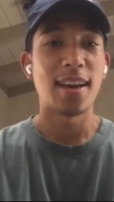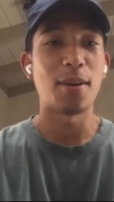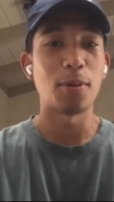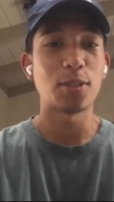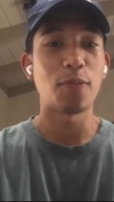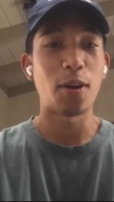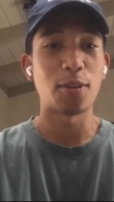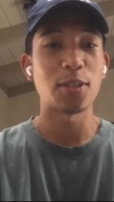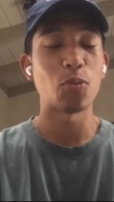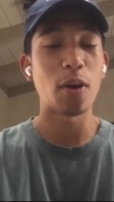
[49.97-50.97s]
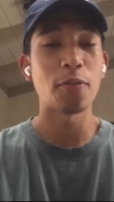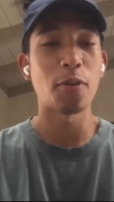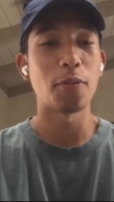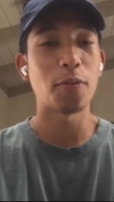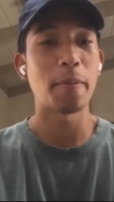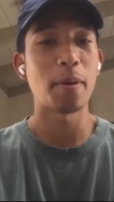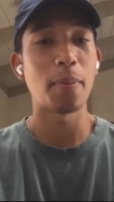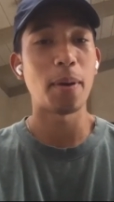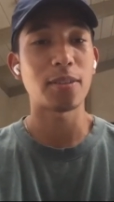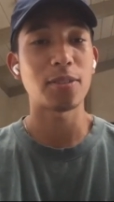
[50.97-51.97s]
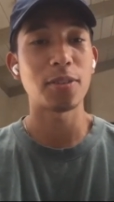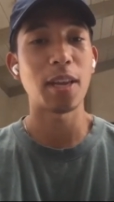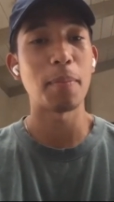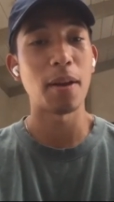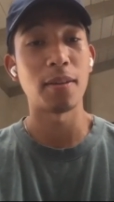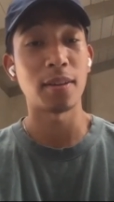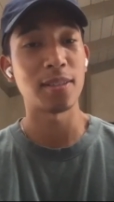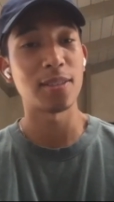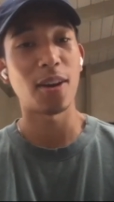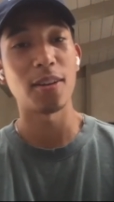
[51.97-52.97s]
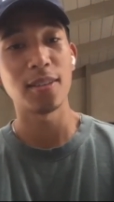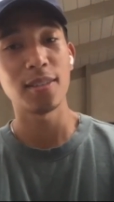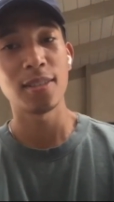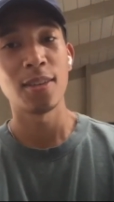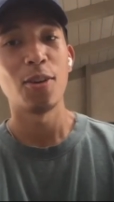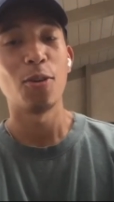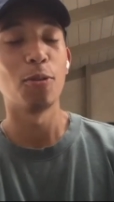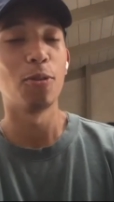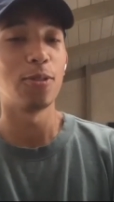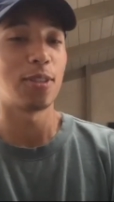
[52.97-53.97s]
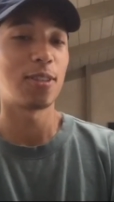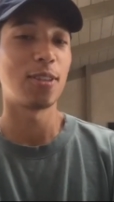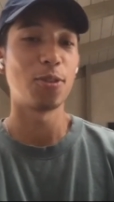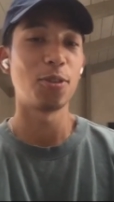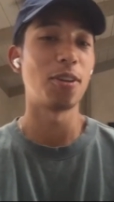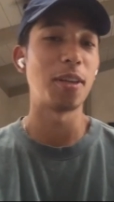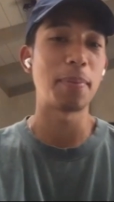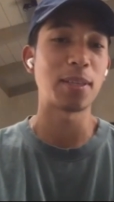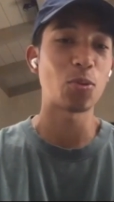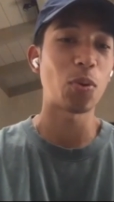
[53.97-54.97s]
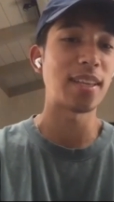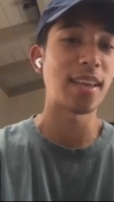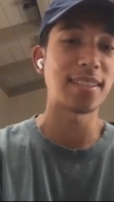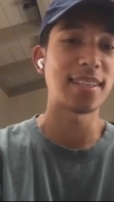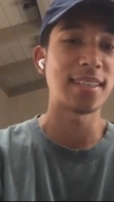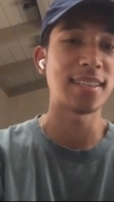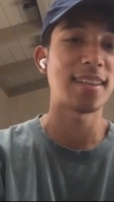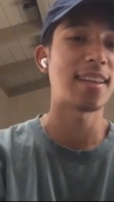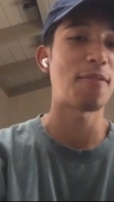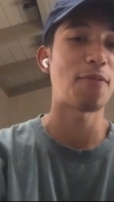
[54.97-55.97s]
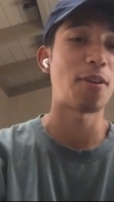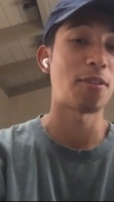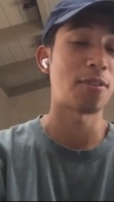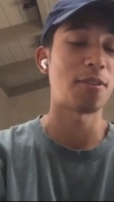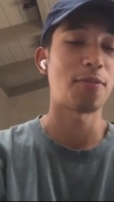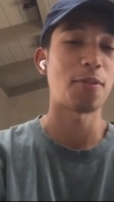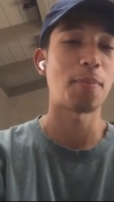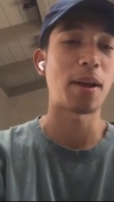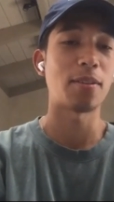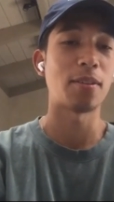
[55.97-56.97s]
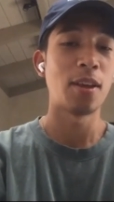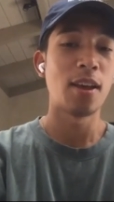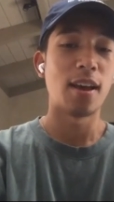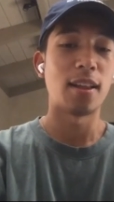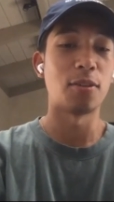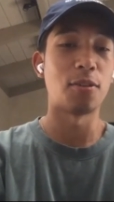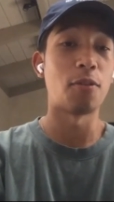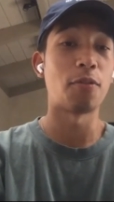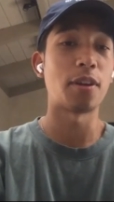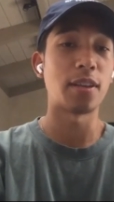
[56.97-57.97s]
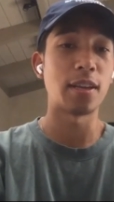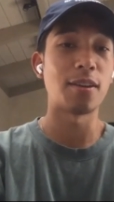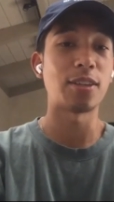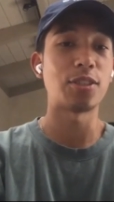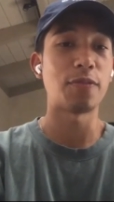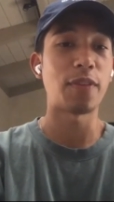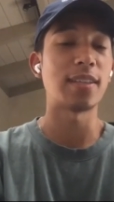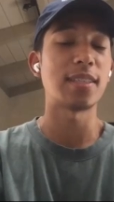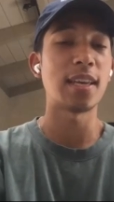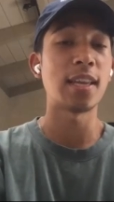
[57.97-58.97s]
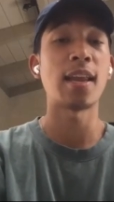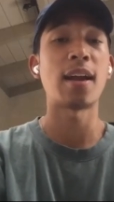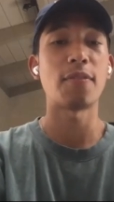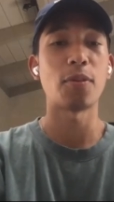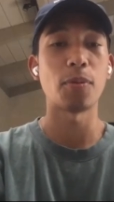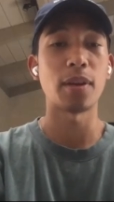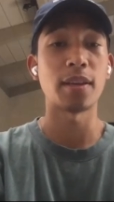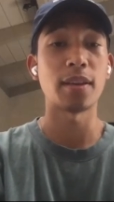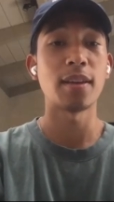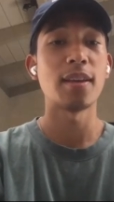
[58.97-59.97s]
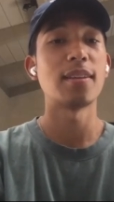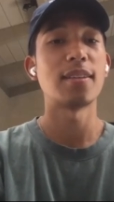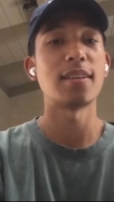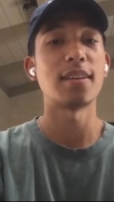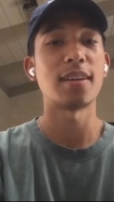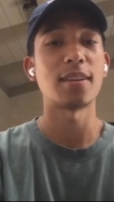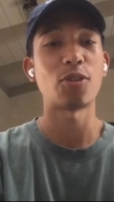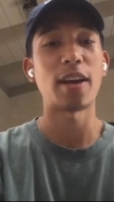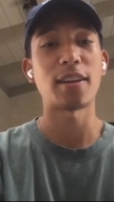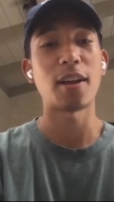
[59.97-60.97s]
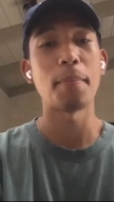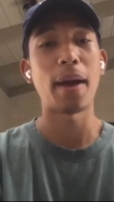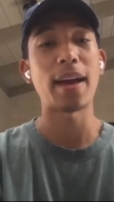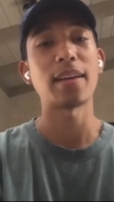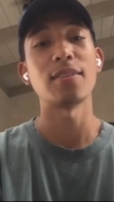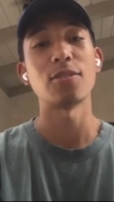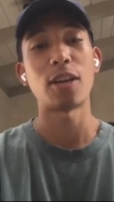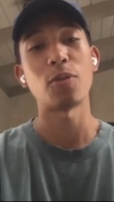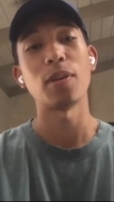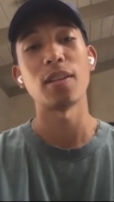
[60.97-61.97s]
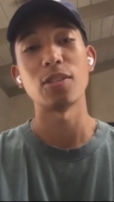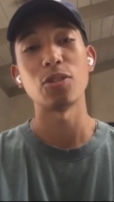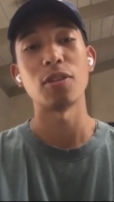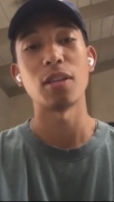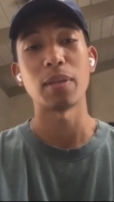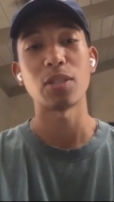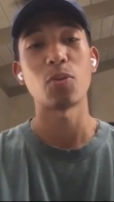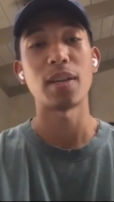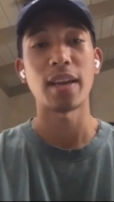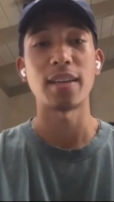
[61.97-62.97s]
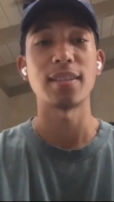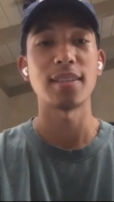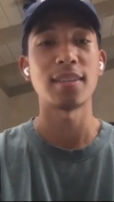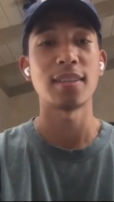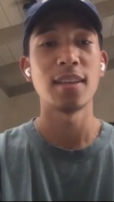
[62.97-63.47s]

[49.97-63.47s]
which follows a 12-year-old female boxer named Meryland Gonzalez, who loses the Junior Olympics 2018. And I followed her for about a little over a year as she fights in and out of the ring to try to come back and try to win the Junior Olympics 2019.